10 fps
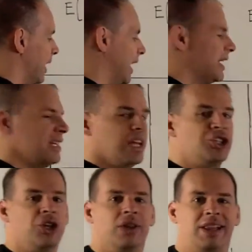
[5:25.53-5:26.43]
and
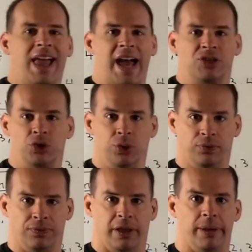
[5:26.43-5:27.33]
condition on the last two
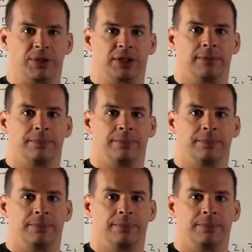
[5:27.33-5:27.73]
flips.